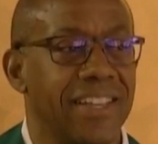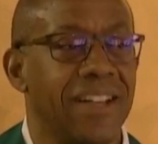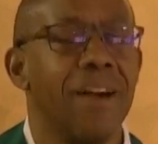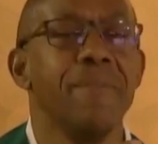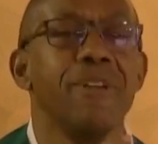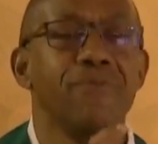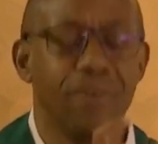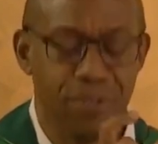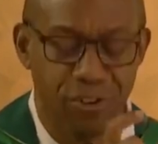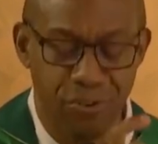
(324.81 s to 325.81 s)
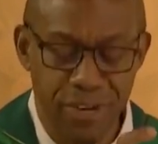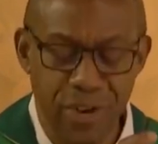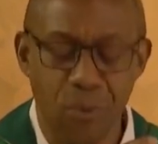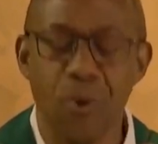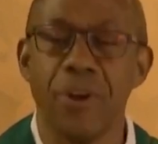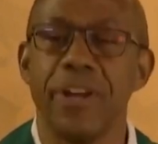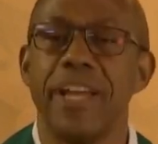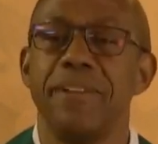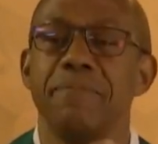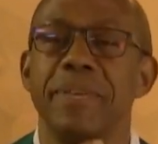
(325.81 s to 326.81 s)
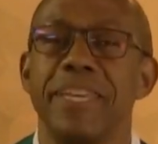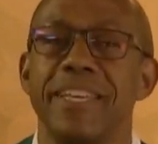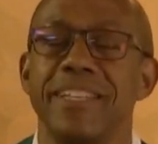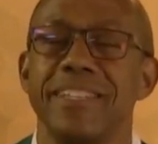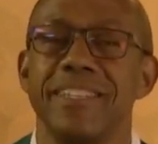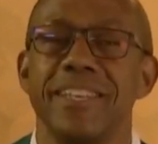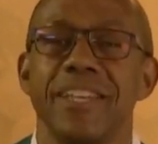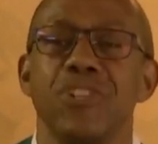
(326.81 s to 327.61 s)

coming from the Greek word that means